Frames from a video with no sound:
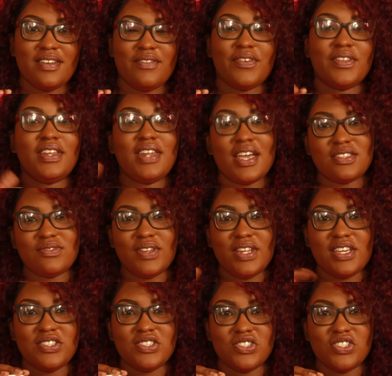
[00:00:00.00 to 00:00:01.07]
For the next
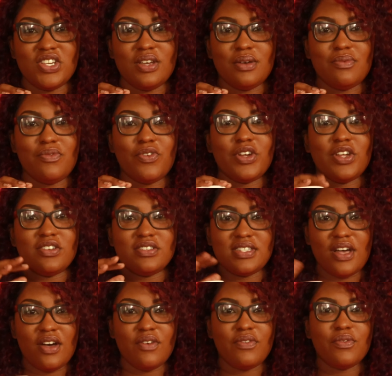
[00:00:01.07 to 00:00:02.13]
relationship, for
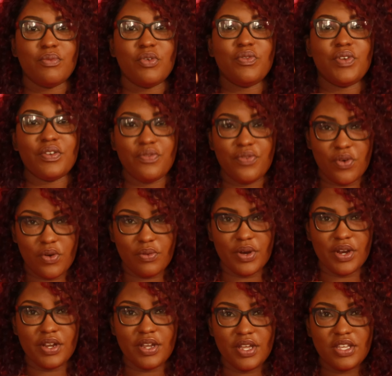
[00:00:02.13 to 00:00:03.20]
yourself moving
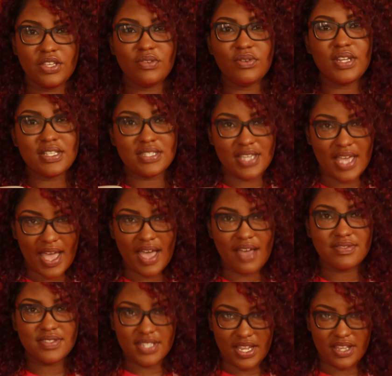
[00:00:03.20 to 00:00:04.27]
forward, you need to
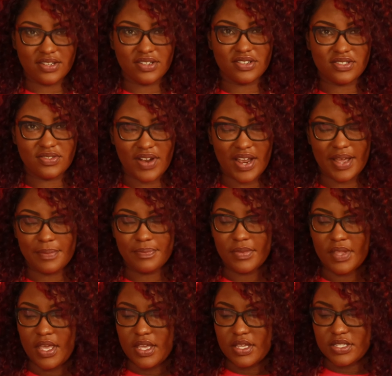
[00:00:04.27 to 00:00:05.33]
have standards, right?
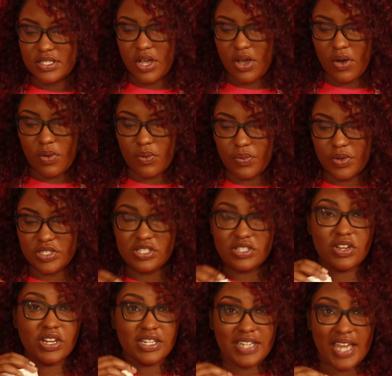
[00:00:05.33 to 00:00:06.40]
So we're just
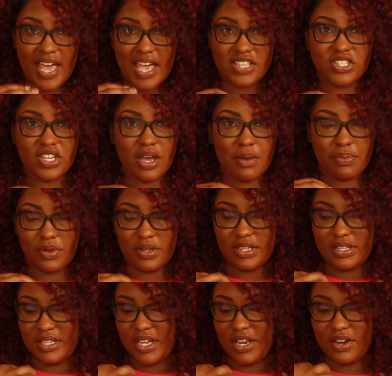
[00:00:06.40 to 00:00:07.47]
gonna dash a couple
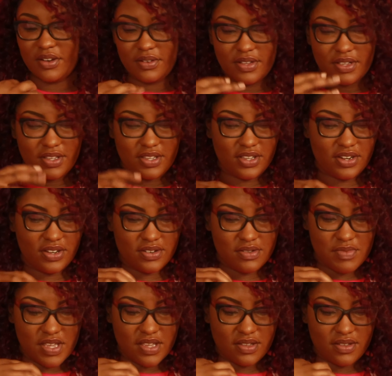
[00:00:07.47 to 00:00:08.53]
in there, you know what I
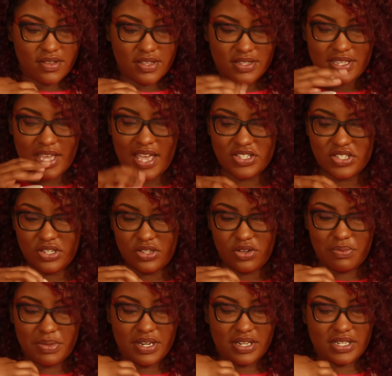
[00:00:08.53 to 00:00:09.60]
mean? Dash a
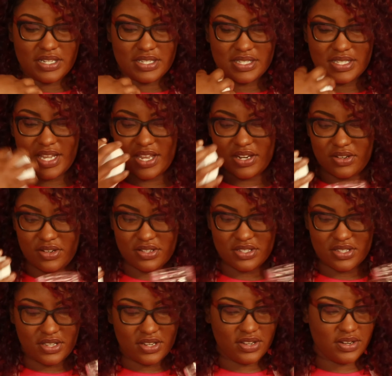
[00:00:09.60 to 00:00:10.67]
little bit of the
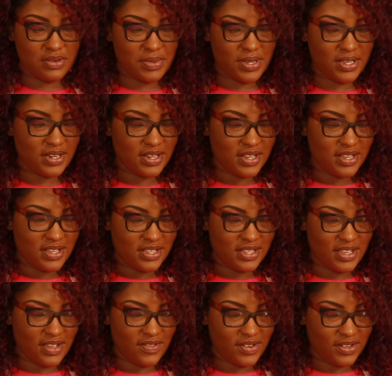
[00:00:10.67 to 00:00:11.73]
standards, you know what I mean?
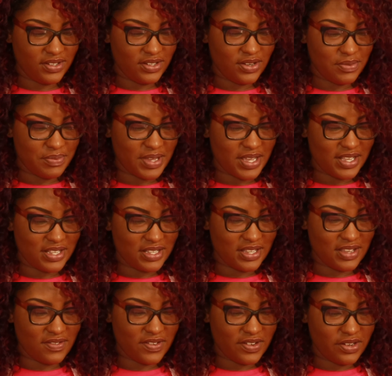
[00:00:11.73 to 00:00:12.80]
Give it a little bit,
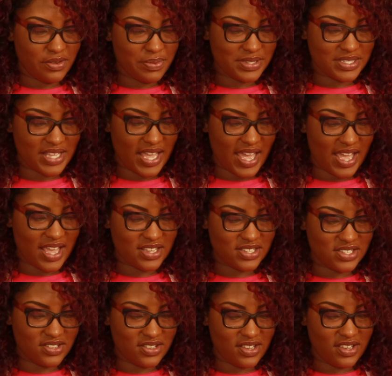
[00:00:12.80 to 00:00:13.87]
give it a little
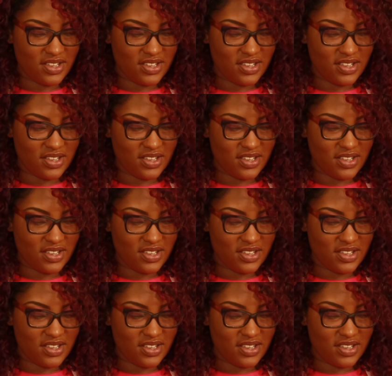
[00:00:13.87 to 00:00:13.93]
pizzazz.